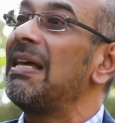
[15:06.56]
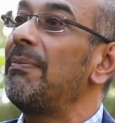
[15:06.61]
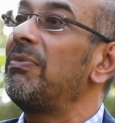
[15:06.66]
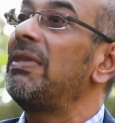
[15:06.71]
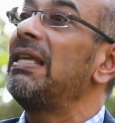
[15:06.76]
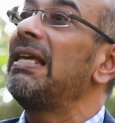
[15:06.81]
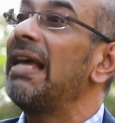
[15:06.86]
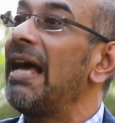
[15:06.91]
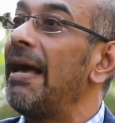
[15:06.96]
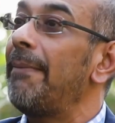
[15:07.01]

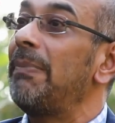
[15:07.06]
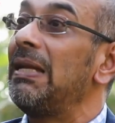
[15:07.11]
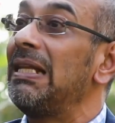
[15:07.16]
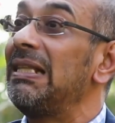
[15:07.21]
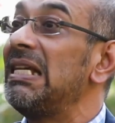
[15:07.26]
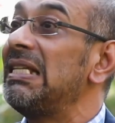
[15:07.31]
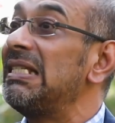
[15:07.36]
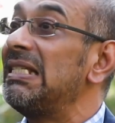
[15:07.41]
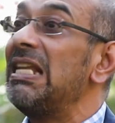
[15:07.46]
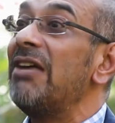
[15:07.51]
something
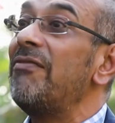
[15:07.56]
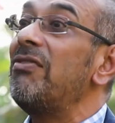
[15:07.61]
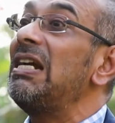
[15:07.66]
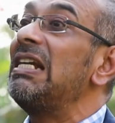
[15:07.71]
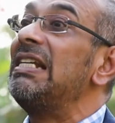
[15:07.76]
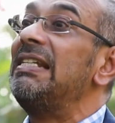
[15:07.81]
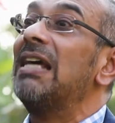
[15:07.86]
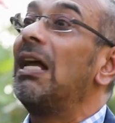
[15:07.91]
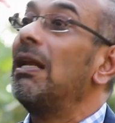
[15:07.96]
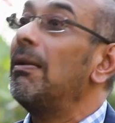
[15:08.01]
happening. There's never
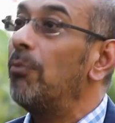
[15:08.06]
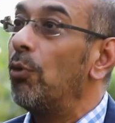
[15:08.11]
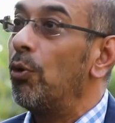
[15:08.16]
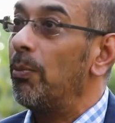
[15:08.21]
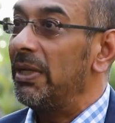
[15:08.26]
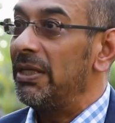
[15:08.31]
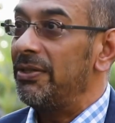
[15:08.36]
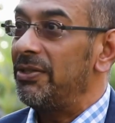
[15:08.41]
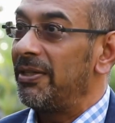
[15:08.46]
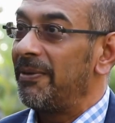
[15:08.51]
a dull
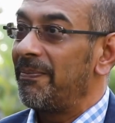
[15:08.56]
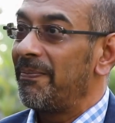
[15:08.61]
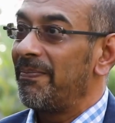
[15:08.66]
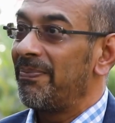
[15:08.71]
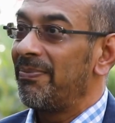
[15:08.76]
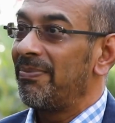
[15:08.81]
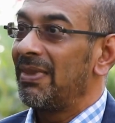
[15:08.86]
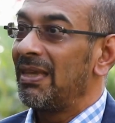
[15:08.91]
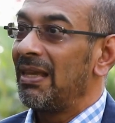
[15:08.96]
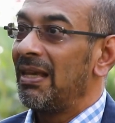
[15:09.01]
moment.
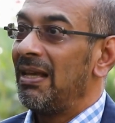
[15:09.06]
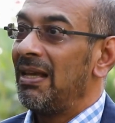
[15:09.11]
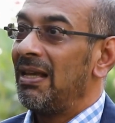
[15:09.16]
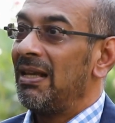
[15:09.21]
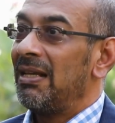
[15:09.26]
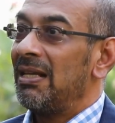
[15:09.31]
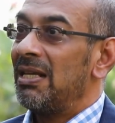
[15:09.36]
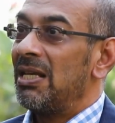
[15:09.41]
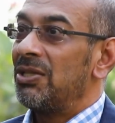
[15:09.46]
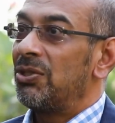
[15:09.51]

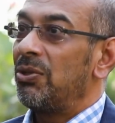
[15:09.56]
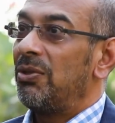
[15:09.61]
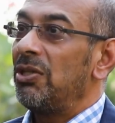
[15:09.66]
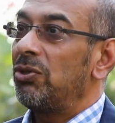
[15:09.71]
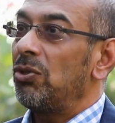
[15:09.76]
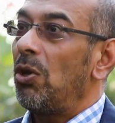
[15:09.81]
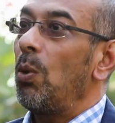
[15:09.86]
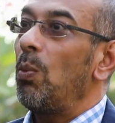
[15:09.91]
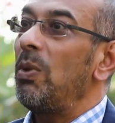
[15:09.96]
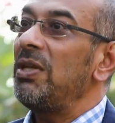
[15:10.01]
So
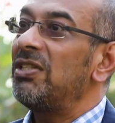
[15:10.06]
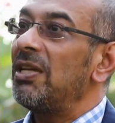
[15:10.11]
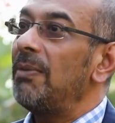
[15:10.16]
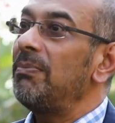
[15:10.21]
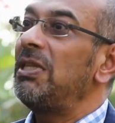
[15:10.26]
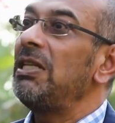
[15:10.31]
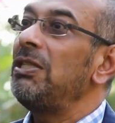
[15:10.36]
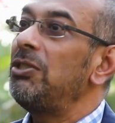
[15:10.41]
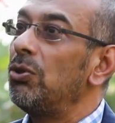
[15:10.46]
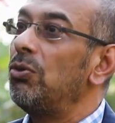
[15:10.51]
there's always
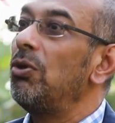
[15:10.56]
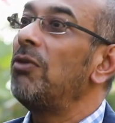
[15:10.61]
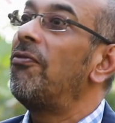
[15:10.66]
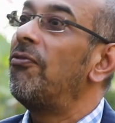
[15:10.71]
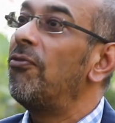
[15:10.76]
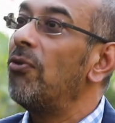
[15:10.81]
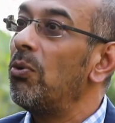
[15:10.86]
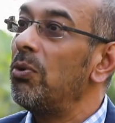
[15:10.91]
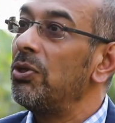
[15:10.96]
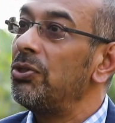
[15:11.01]
something to look
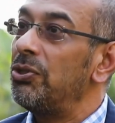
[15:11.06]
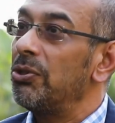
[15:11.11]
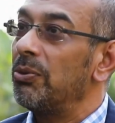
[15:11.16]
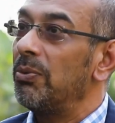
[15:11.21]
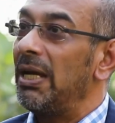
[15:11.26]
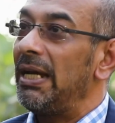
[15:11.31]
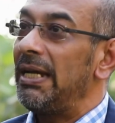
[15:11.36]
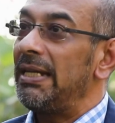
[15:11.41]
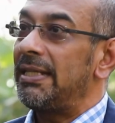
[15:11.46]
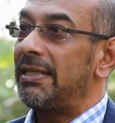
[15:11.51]
forward
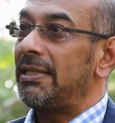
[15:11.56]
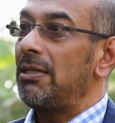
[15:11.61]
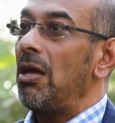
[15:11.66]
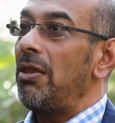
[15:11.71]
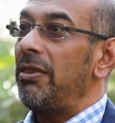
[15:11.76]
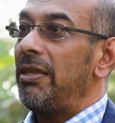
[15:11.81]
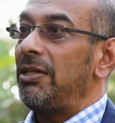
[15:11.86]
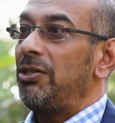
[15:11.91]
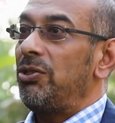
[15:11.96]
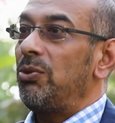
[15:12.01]
to. It's
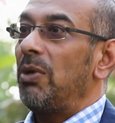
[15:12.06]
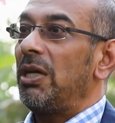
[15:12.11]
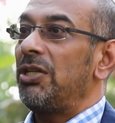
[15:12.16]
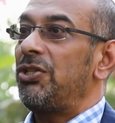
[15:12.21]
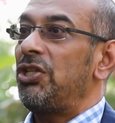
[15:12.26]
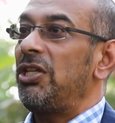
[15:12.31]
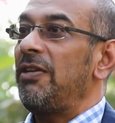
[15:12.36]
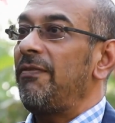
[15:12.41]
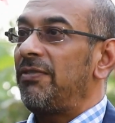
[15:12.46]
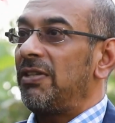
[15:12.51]
not that you
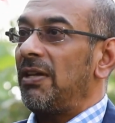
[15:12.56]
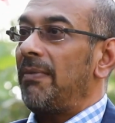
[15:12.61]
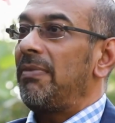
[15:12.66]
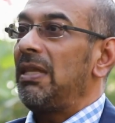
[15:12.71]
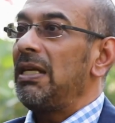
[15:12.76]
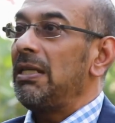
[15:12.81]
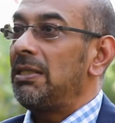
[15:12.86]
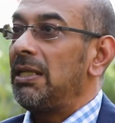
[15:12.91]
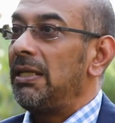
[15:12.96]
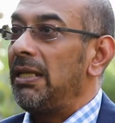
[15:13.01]
achieve
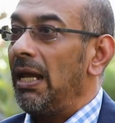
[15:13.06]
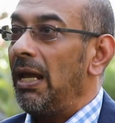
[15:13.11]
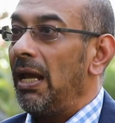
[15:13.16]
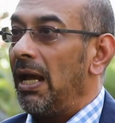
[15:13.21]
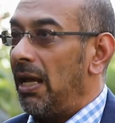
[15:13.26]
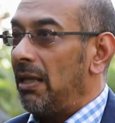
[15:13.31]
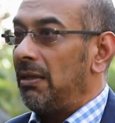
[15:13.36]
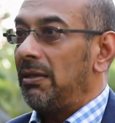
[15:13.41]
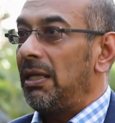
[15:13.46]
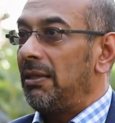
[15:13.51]
something today
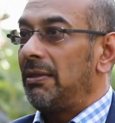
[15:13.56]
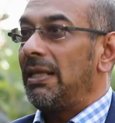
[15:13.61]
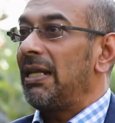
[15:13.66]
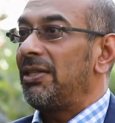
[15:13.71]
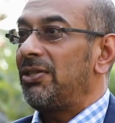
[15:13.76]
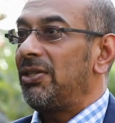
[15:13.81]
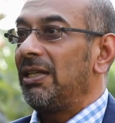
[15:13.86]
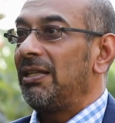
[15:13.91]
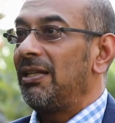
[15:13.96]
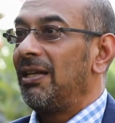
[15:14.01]
and then
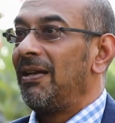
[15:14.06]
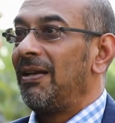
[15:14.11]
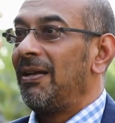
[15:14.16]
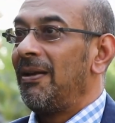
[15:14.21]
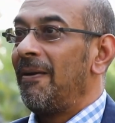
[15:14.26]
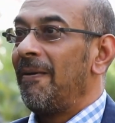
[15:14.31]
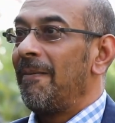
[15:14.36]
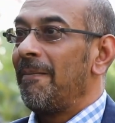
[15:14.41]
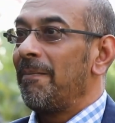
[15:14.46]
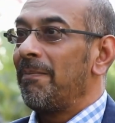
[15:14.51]
that's it.
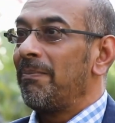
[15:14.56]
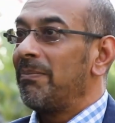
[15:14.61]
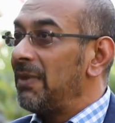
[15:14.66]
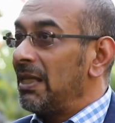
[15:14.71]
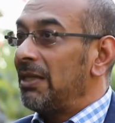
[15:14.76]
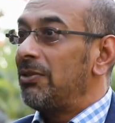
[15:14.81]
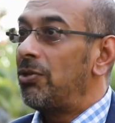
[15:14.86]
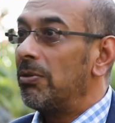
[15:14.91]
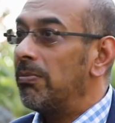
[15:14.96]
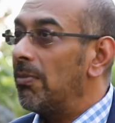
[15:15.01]

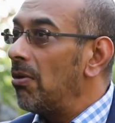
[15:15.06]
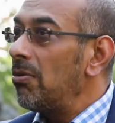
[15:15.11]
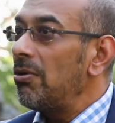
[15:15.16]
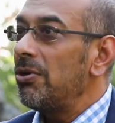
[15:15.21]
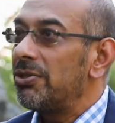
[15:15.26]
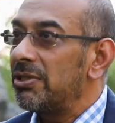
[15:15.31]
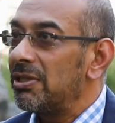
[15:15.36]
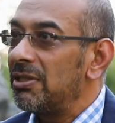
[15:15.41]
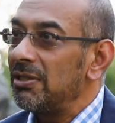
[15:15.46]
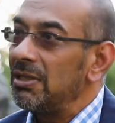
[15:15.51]

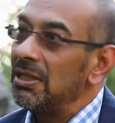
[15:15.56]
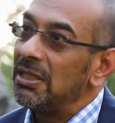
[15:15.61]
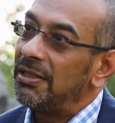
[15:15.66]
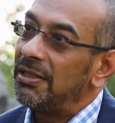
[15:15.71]
tomorrow is